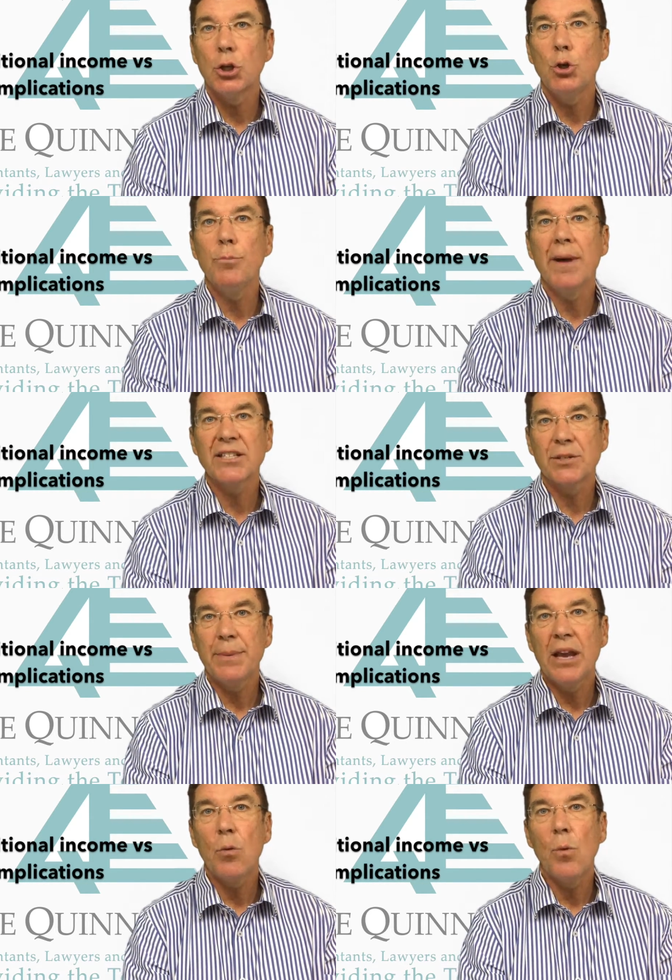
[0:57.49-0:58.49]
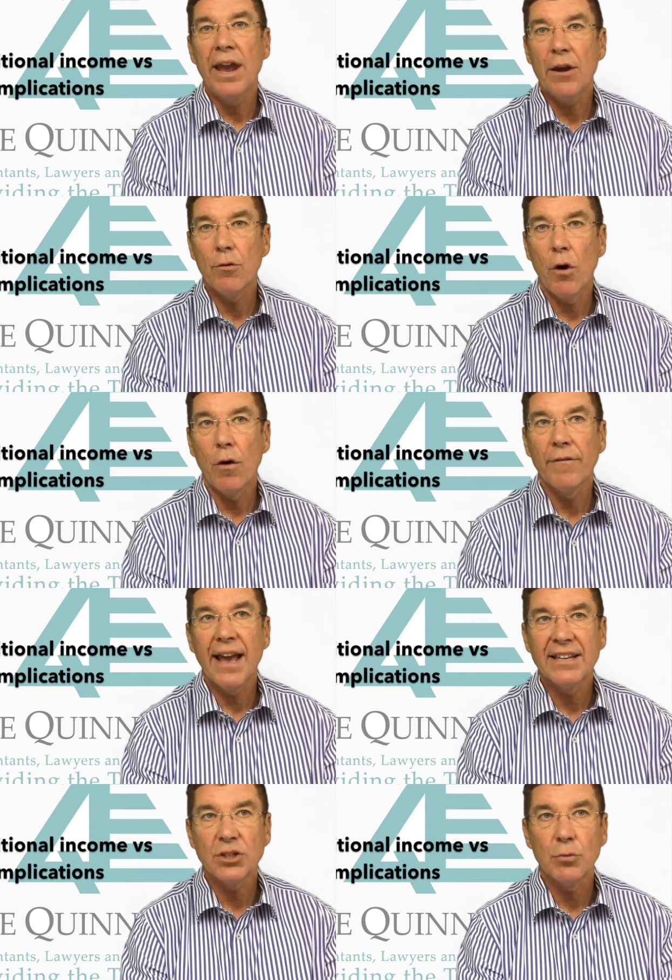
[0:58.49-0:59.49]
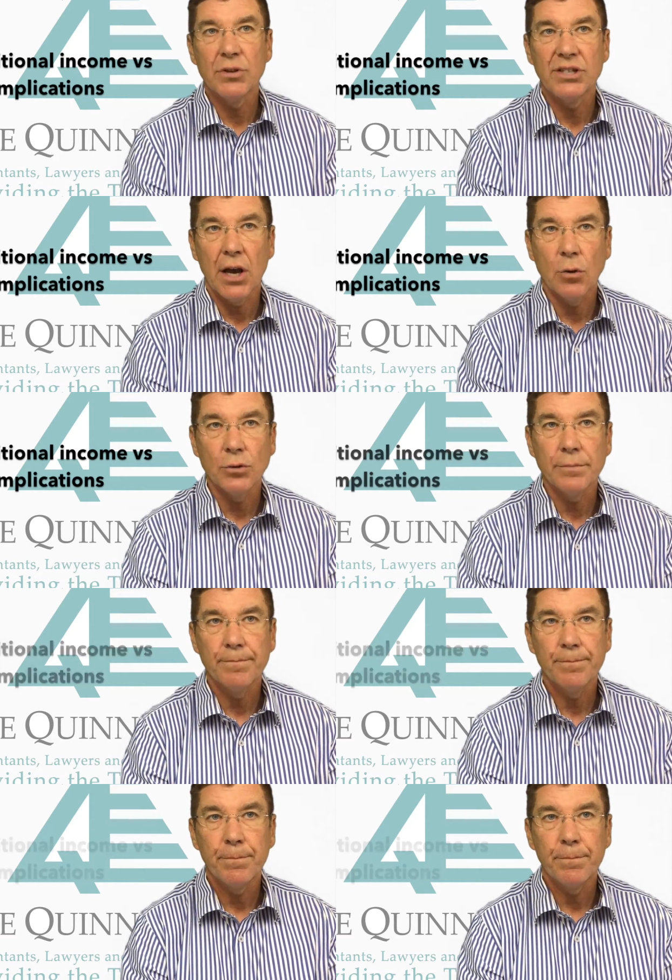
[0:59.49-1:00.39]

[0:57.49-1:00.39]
that you must be aware of as a result.